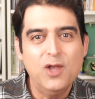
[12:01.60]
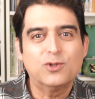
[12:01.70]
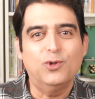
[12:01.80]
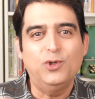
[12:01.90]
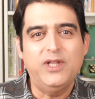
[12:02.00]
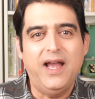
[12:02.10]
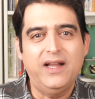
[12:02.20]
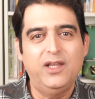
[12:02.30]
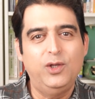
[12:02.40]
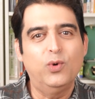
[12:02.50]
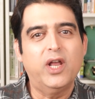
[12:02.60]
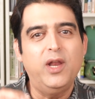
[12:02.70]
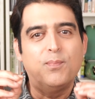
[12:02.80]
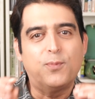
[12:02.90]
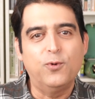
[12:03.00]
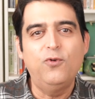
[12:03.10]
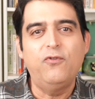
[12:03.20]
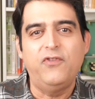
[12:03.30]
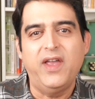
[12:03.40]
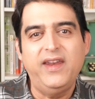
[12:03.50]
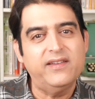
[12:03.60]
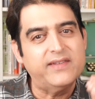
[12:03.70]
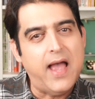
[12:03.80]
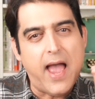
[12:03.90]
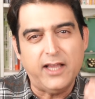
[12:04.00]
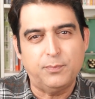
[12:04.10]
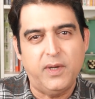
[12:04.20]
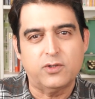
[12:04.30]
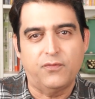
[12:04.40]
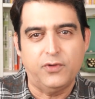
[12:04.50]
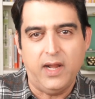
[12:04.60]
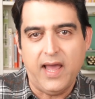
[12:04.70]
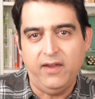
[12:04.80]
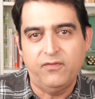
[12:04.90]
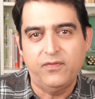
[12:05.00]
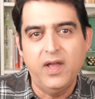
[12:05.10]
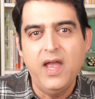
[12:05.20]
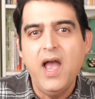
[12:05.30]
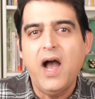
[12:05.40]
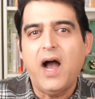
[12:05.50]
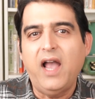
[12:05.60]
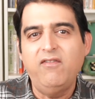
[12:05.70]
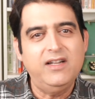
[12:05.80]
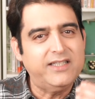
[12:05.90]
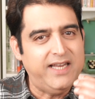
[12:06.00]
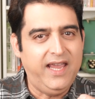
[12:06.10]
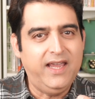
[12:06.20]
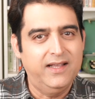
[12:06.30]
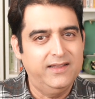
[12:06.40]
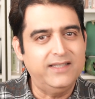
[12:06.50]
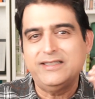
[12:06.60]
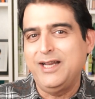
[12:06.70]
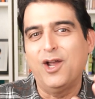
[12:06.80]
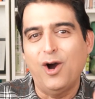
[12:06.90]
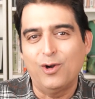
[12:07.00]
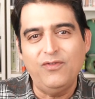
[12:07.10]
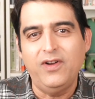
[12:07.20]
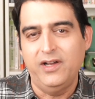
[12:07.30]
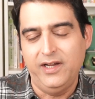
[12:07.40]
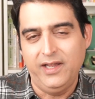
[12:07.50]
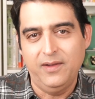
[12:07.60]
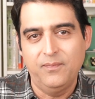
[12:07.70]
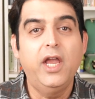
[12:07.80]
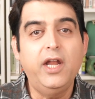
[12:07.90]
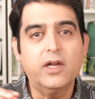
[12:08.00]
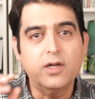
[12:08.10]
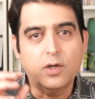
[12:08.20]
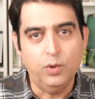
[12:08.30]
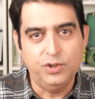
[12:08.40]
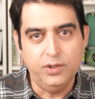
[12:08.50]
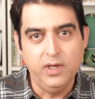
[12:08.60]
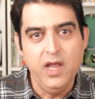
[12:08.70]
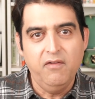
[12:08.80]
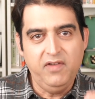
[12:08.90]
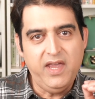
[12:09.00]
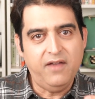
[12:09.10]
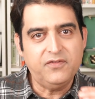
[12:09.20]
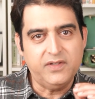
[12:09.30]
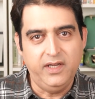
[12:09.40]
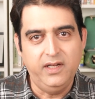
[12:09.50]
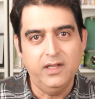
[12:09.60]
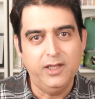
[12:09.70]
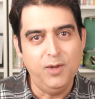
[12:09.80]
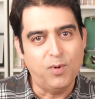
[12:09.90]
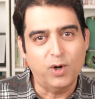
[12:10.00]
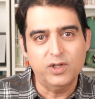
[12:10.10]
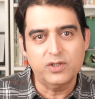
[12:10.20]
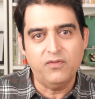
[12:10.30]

so that you can improve various aspects of your life. I will take the sting out of learning. In conclusion, we have seen the importance